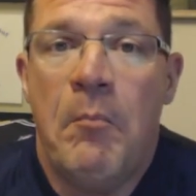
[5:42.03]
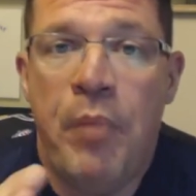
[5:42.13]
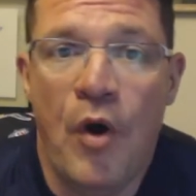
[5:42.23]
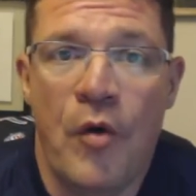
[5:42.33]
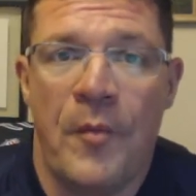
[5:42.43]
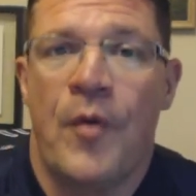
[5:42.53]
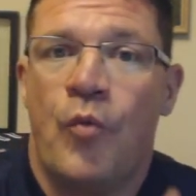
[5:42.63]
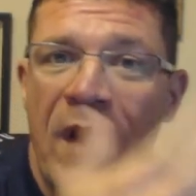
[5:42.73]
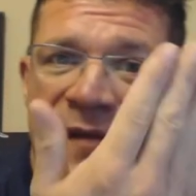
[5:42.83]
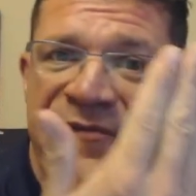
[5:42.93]
Boom,
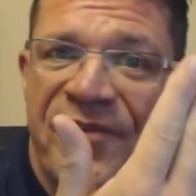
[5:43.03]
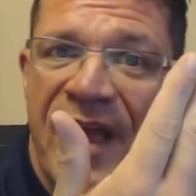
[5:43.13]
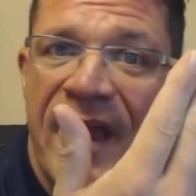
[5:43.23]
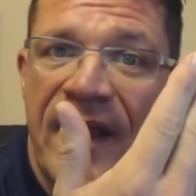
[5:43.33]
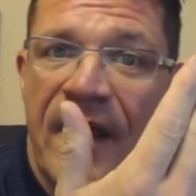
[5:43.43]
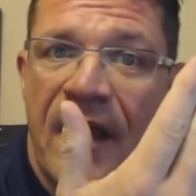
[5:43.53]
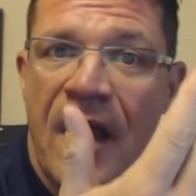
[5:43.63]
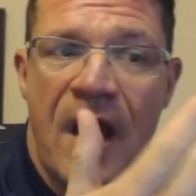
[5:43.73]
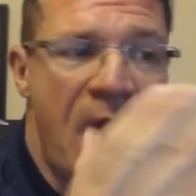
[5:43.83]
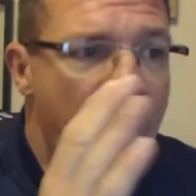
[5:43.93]
red flag.
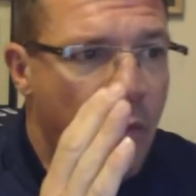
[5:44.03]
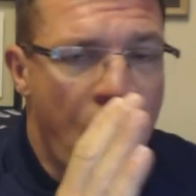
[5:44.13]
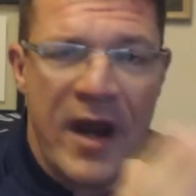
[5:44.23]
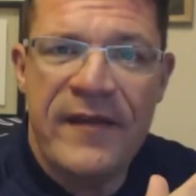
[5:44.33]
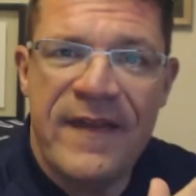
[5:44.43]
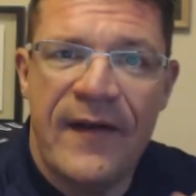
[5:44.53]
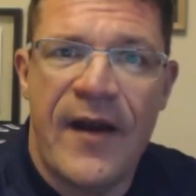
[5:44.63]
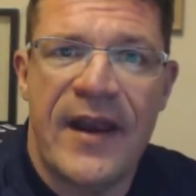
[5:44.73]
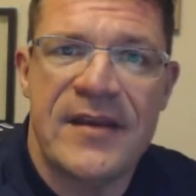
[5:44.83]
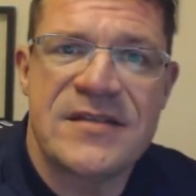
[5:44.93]
Right
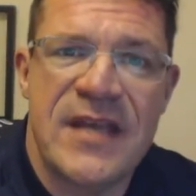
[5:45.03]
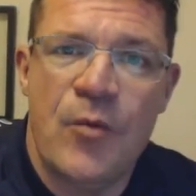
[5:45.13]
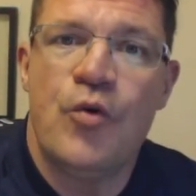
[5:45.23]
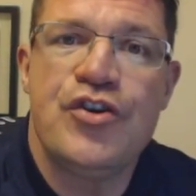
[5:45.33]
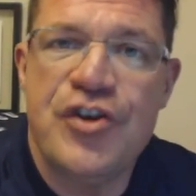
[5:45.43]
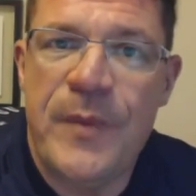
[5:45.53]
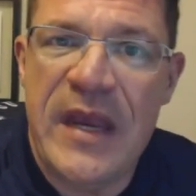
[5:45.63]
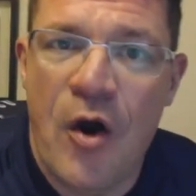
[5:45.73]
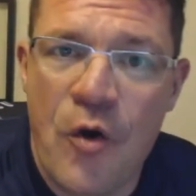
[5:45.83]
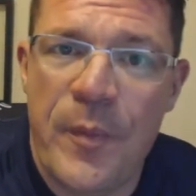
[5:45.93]
there, I can say, would you
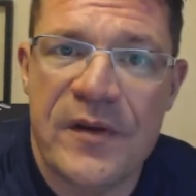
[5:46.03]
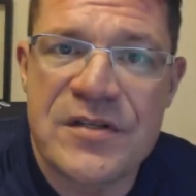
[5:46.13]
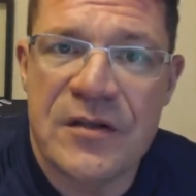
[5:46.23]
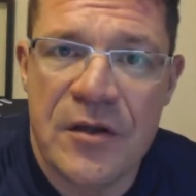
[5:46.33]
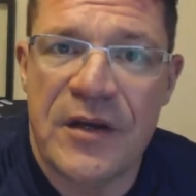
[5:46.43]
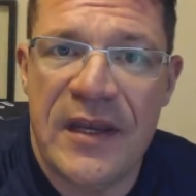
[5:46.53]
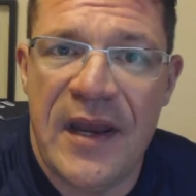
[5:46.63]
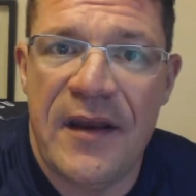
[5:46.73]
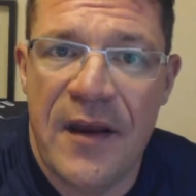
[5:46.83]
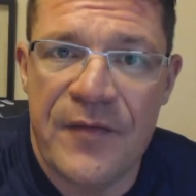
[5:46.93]
be open to looking
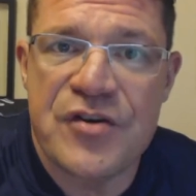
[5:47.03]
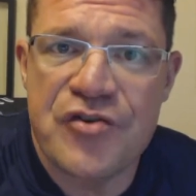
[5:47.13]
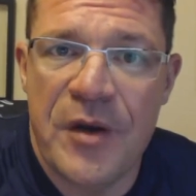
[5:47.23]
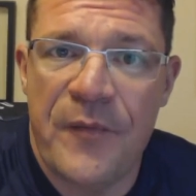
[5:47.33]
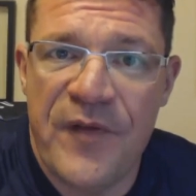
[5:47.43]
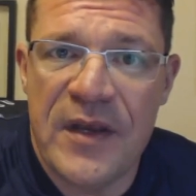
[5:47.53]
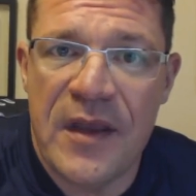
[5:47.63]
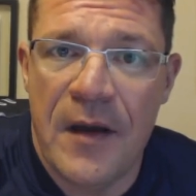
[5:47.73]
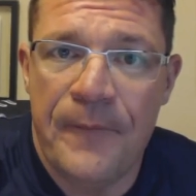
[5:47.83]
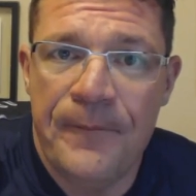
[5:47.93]
at another stream of
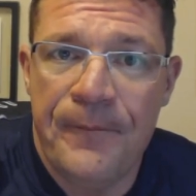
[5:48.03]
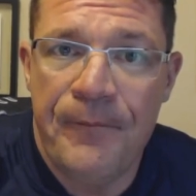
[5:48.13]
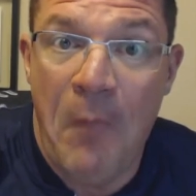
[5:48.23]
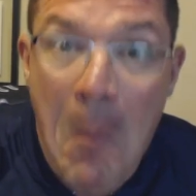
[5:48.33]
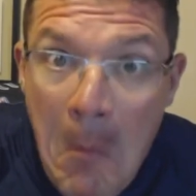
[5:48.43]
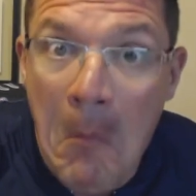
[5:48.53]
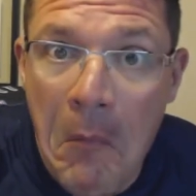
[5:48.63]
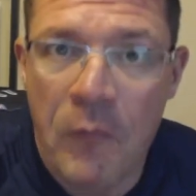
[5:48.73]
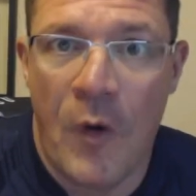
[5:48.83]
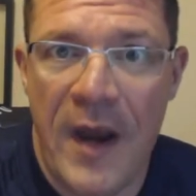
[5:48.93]
income?
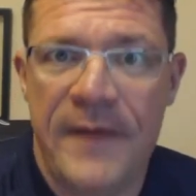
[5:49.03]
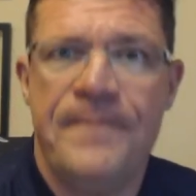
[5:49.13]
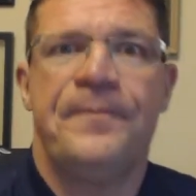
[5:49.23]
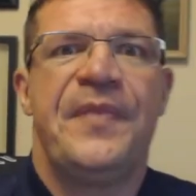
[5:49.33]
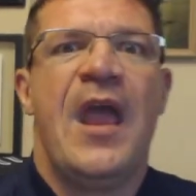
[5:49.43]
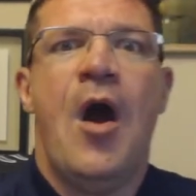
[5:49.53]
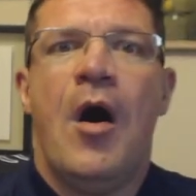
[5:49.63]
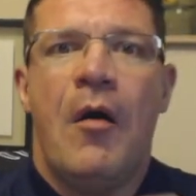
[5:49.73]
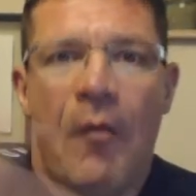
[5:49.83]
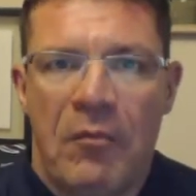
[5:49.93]
Right?
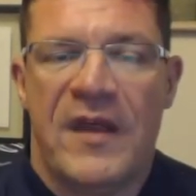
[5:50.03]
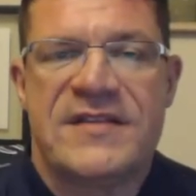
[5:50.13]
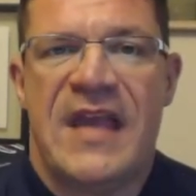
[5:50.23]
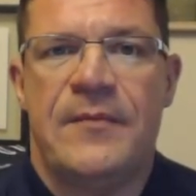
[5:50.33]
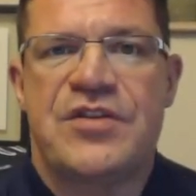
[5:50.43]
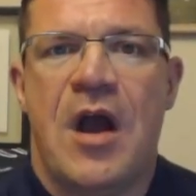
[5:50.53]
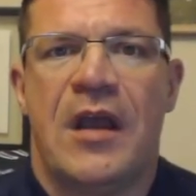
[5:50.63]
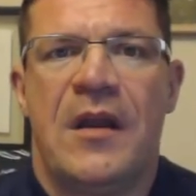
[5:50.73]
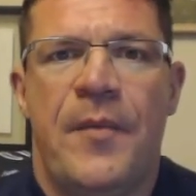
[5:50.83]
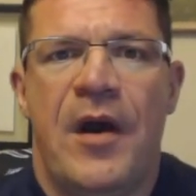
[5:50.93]
Let's say I'm
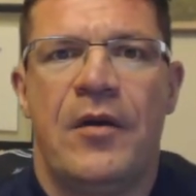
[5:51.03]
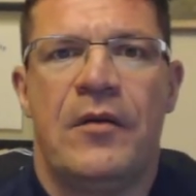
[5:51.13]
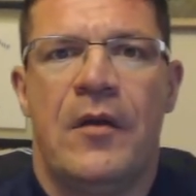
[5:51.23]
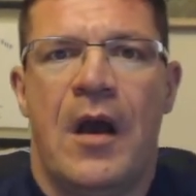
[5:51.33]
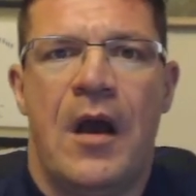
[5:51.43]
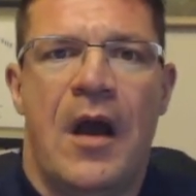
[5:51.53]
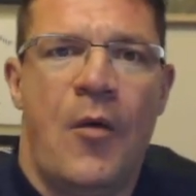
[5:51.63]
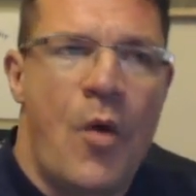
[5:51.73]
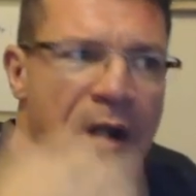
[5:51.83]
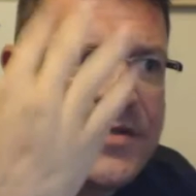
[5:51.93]
talking about,
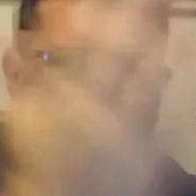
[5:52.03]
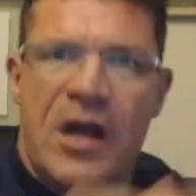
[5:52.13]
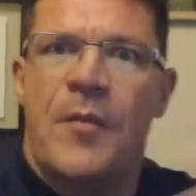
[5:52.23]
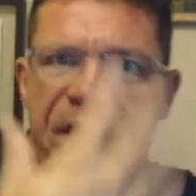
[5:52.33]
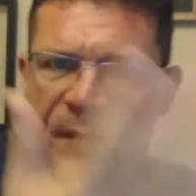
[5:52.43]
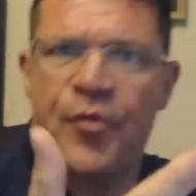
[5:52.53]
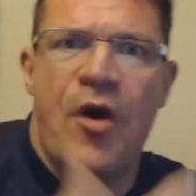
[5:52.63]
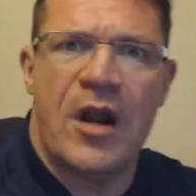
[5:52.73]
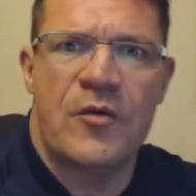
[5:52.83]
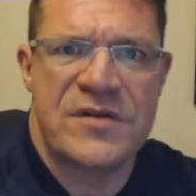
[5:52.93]
I want to talk about the
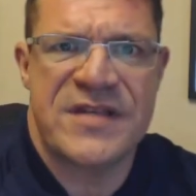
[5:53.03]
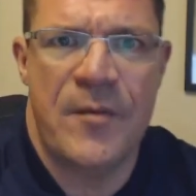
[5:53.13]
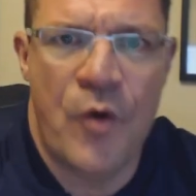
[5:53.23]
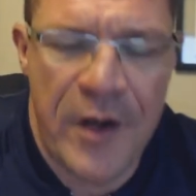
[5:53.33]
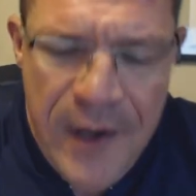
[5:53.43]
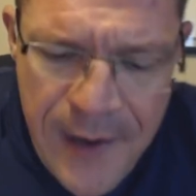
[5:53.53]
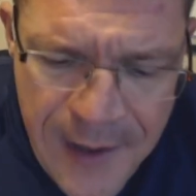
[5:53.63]
product with someone,